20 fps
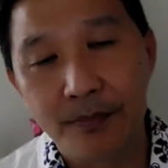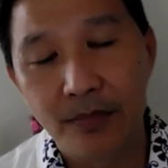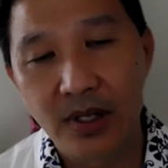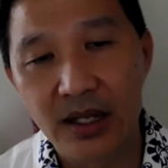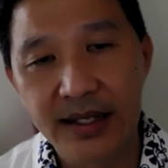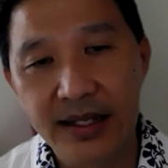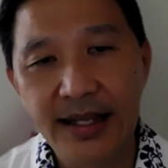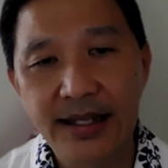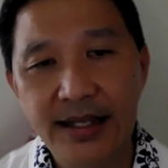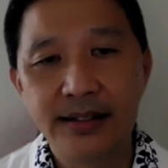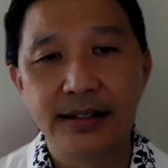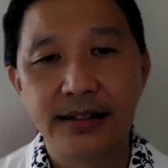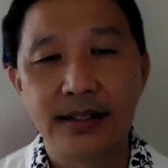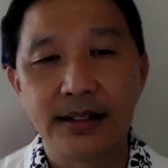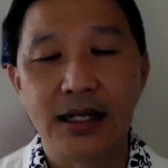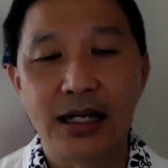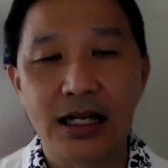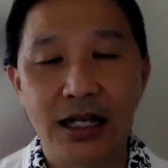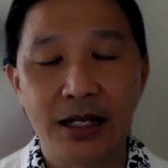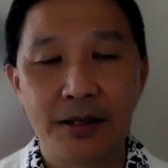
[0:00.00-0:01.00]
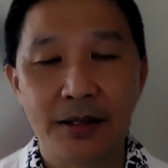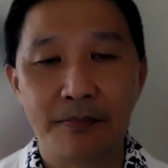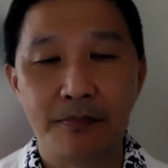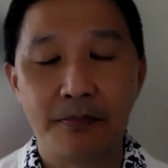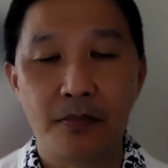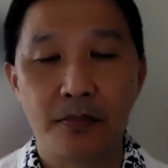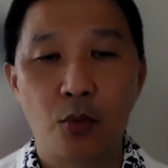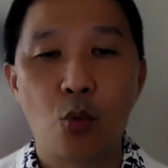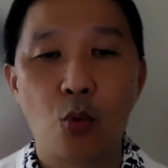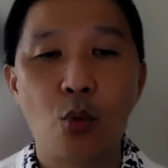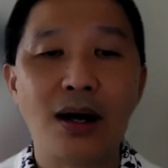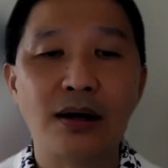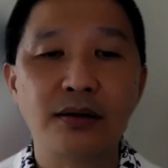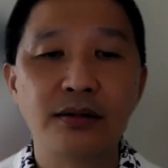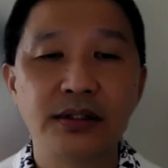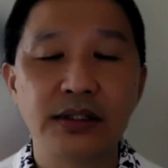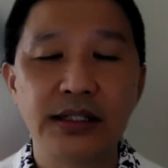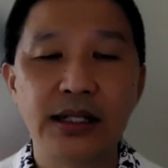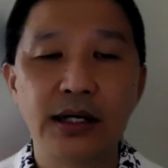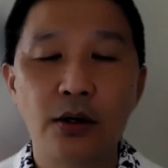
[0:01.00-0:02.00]
again,
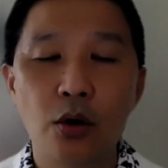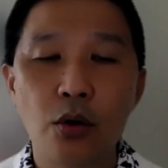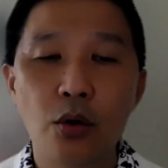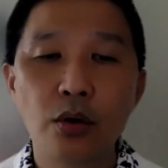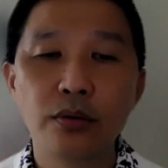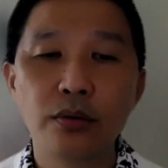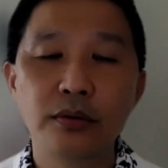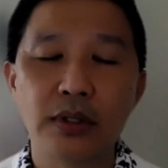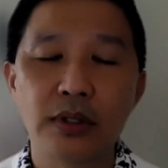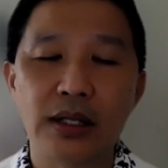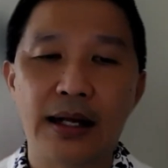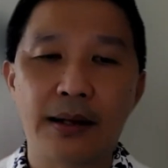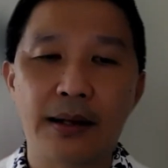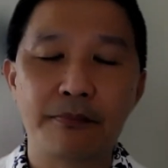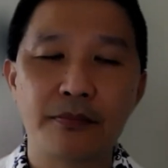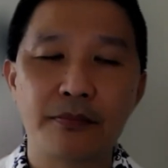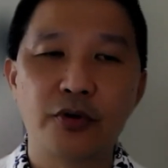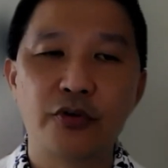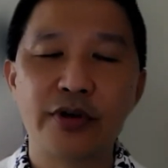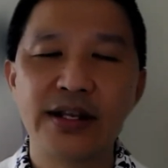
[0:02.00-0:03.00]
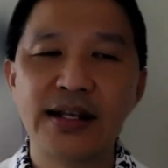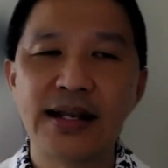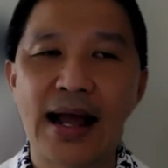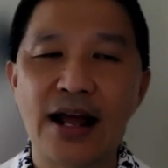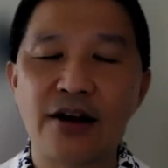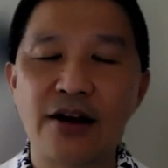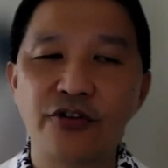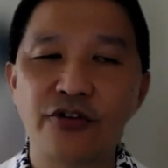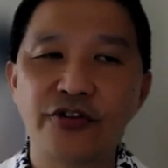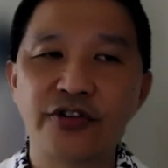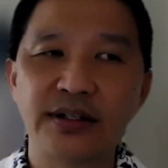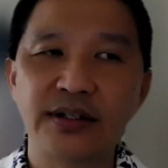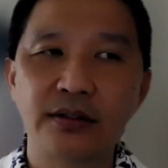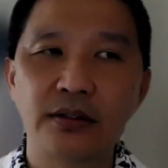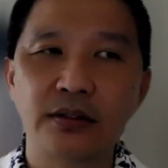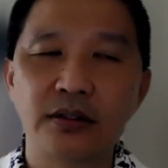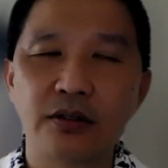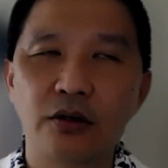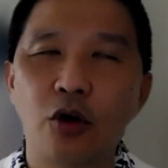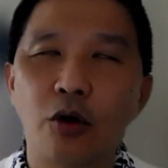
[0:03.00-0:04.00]
while the whole global green
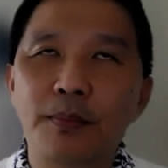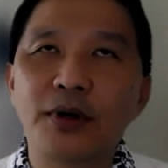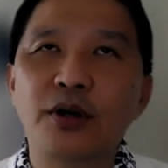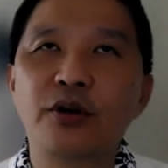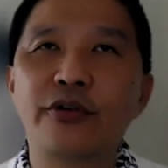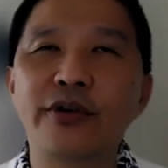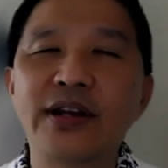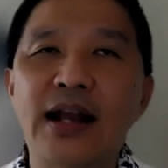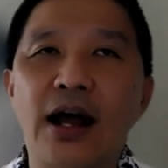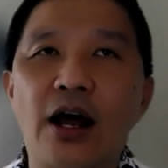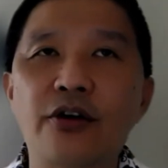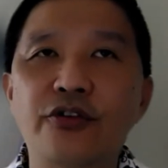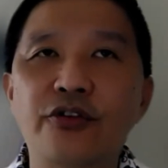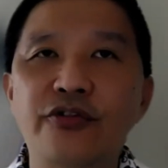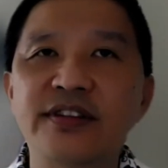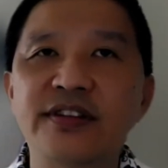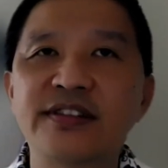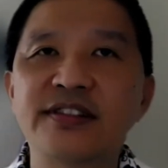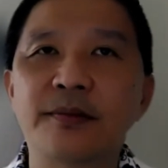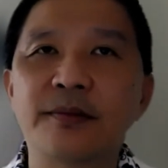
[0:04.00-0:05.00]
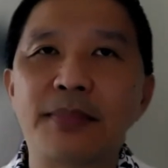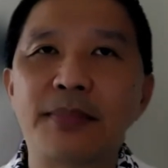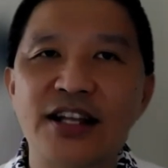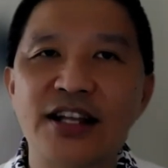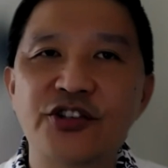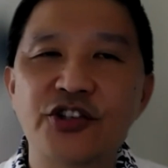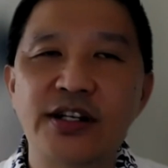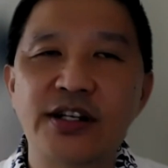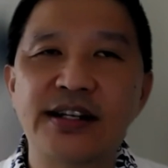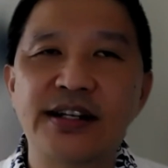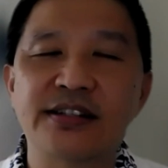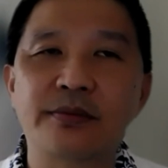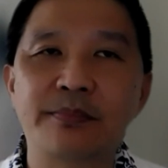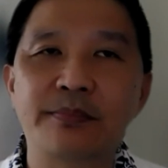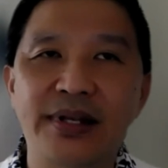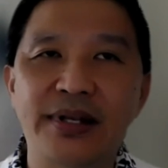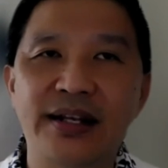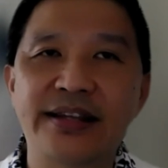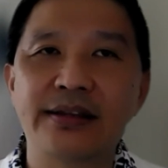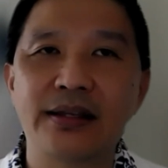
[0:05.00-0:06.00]
hydrogen supply chain is
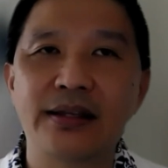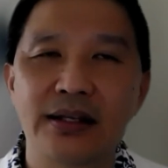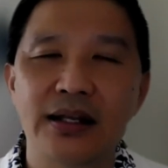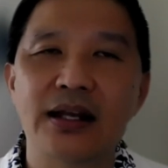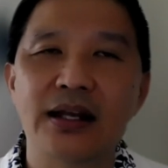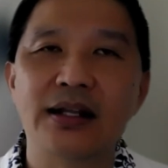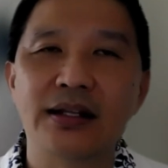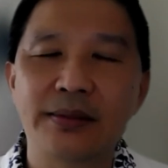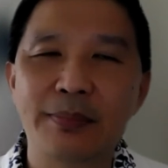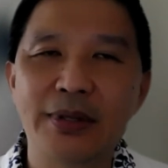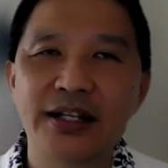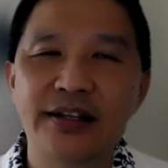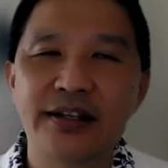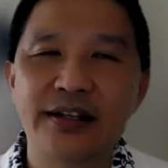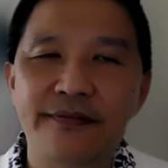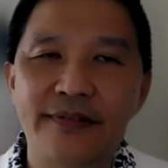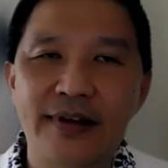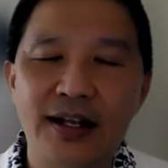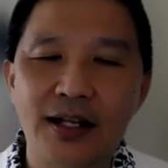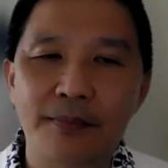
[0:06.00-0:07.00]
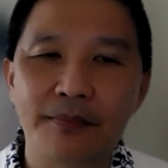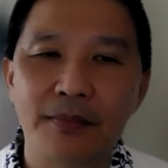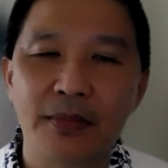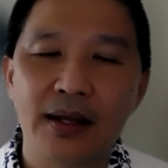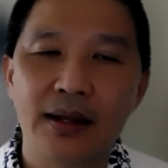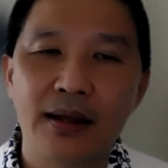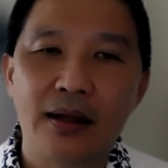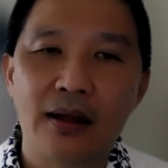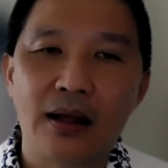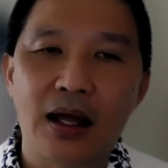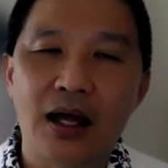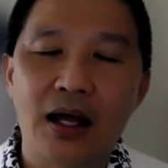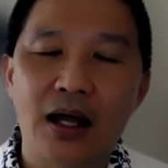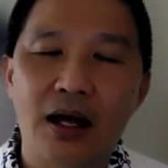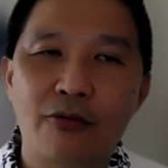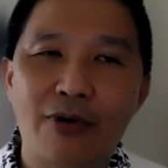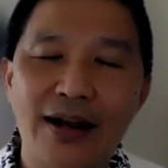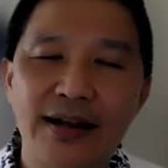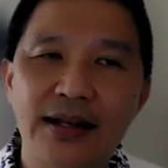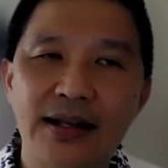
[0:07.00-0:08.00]
being developed,
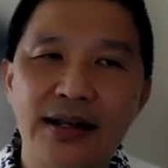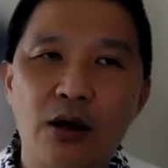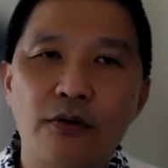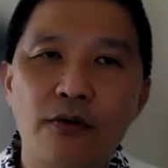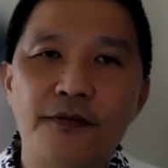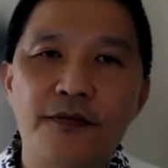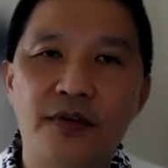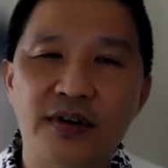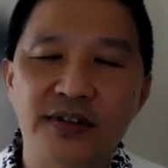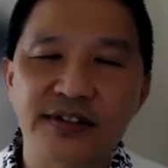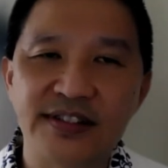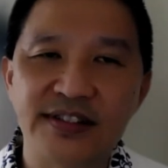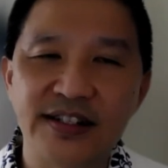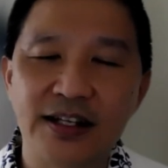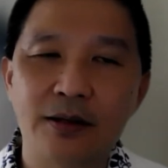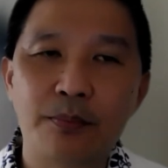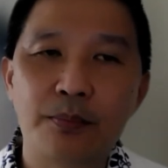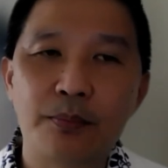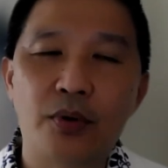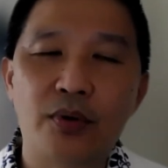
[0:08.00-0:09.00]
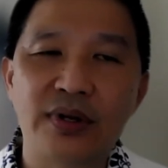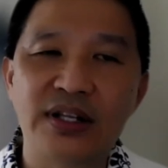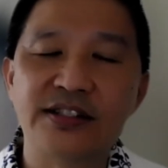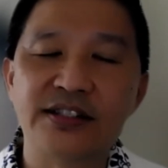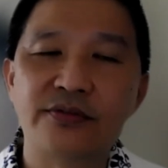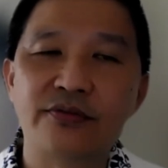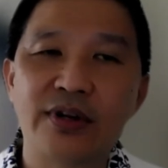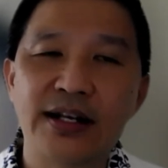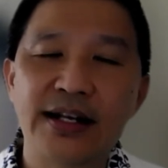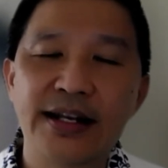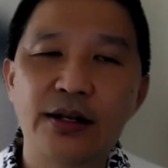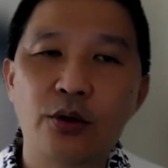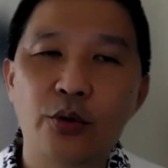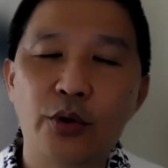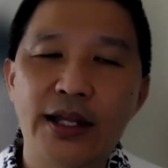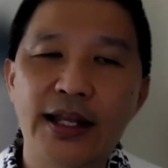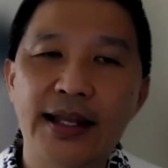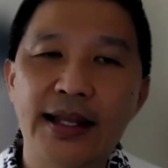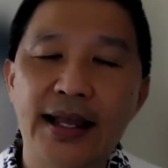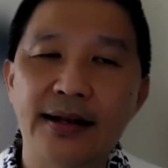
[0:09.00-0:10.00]
right now for Singapore, it's really
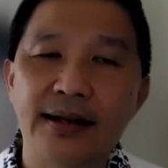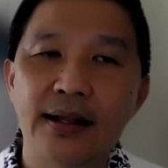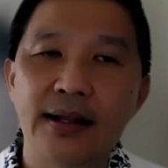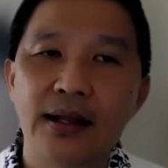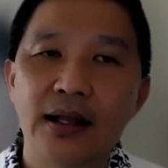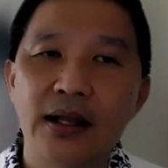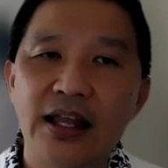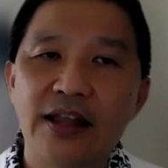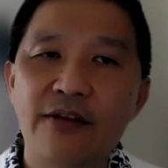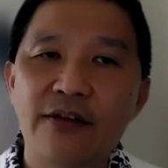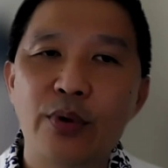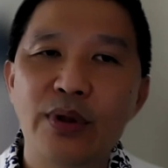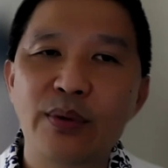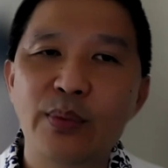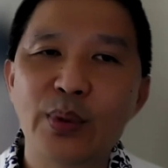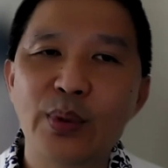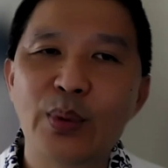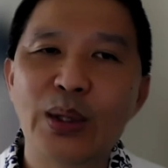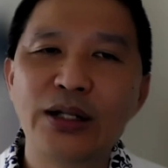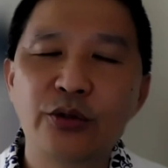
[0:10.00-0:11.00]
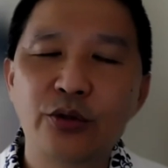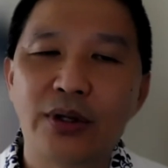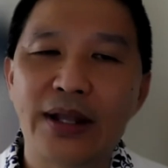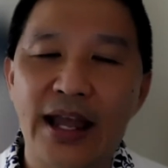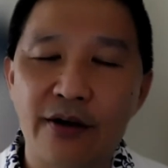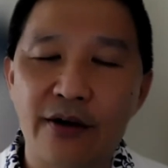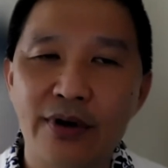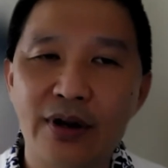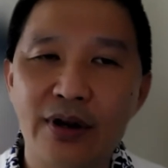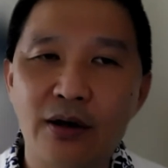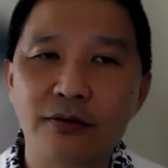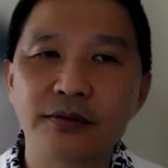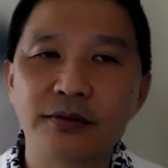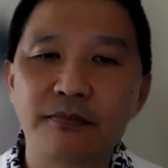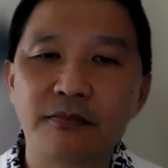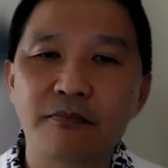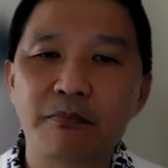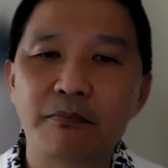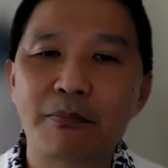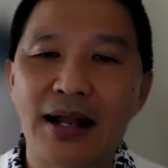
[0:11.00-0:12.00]
looking at if we want to carry out
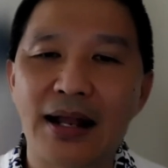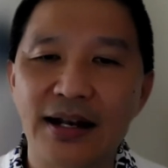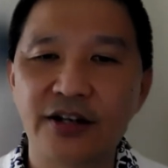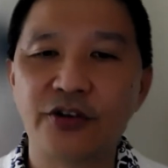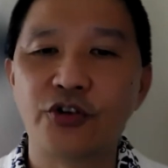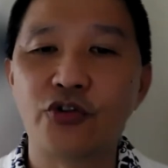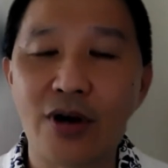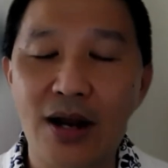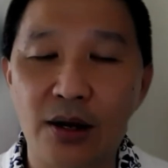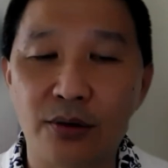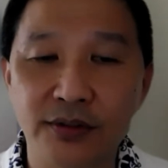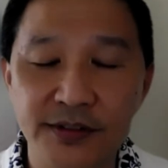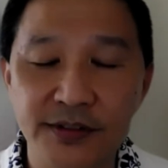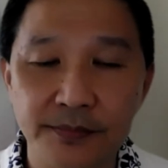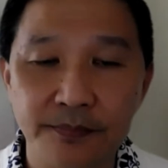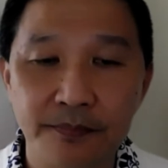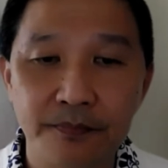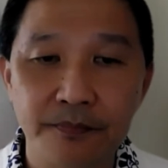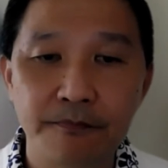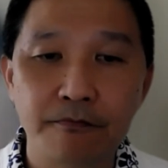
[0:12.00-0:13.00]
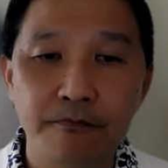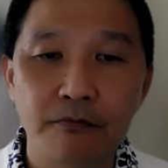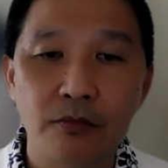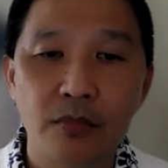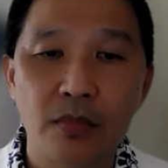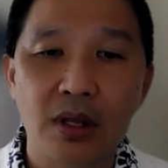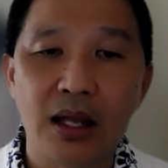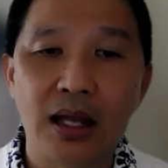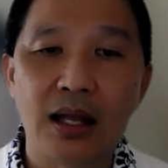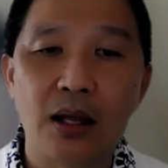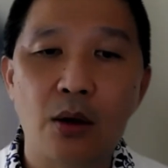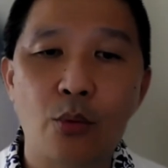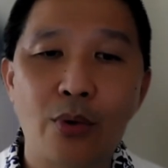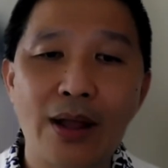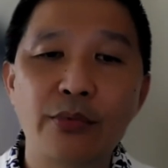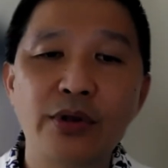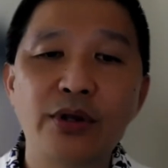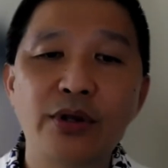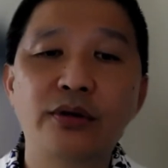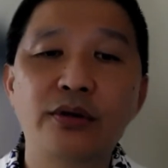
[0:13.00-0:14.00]
pilot trials, where
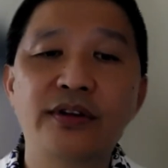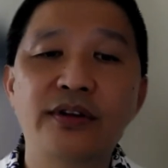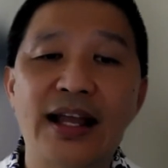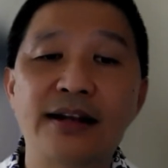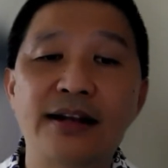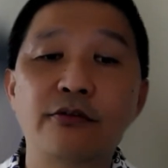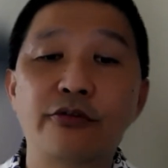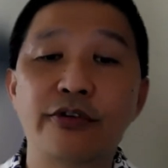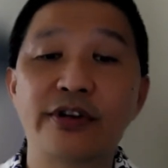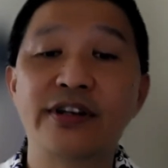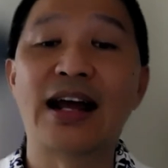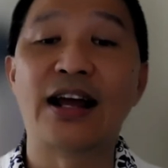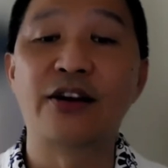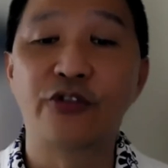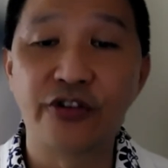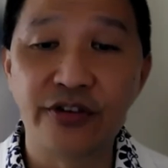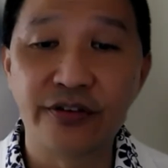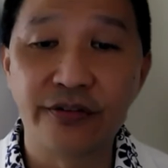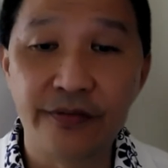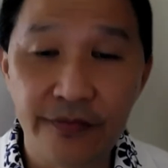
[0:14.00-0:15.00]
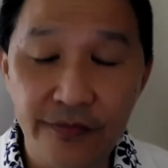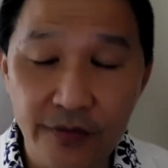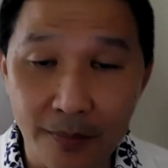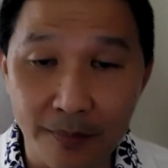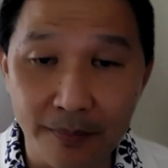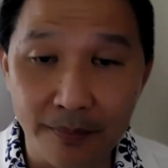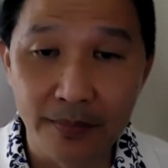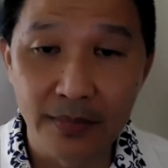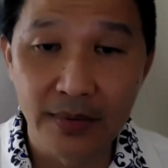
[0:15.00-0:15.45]
are we going to get green hydrogen from?